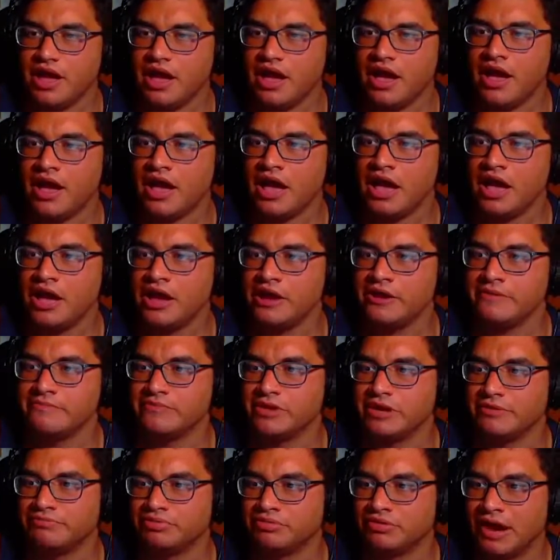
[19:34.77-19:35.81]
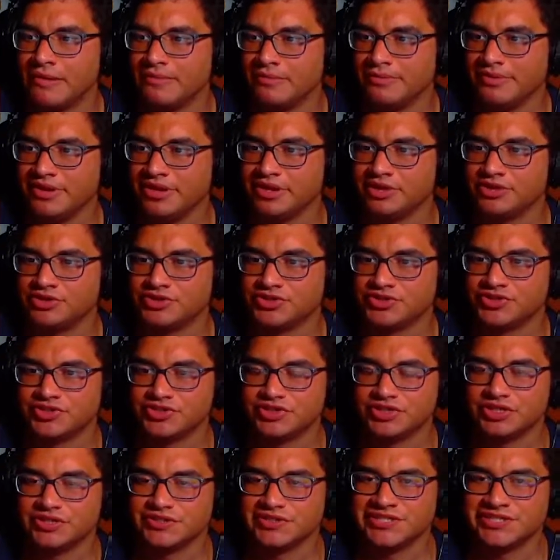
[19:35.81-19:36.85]
I'm probably gonna just
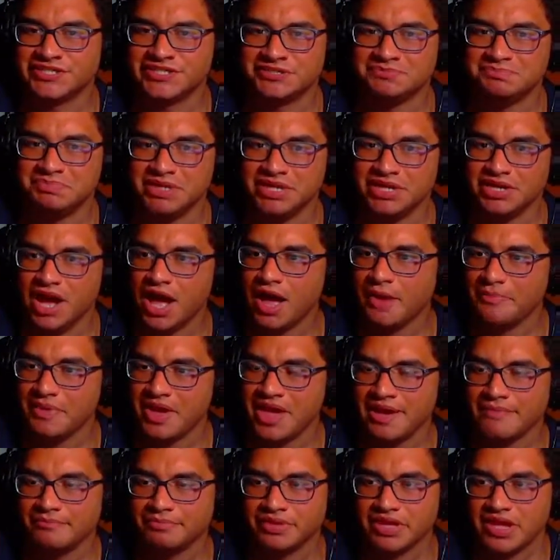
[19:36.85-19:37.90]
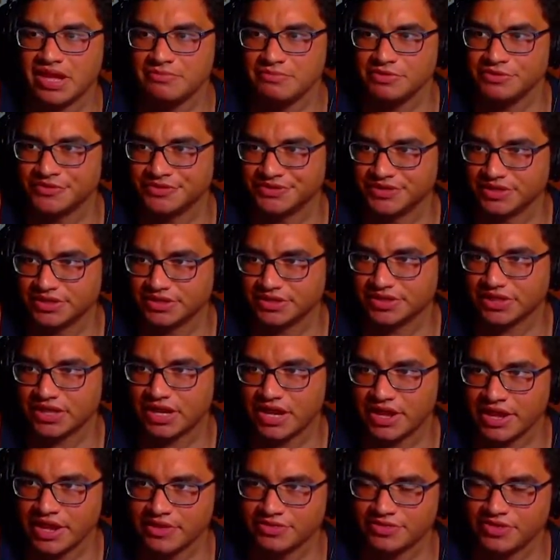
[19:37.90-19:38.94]
speed up and play music
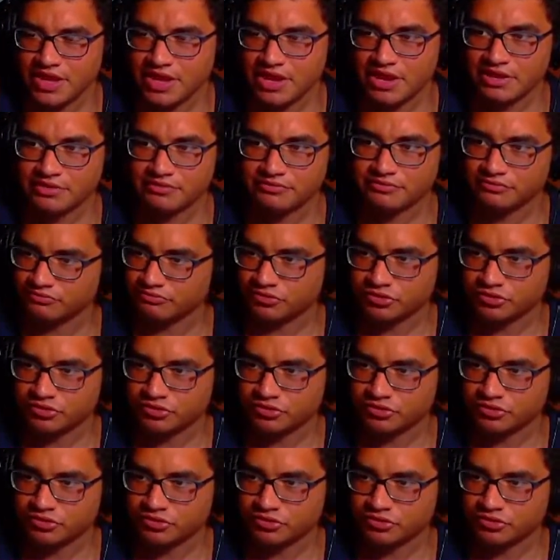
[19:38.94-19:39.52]
and then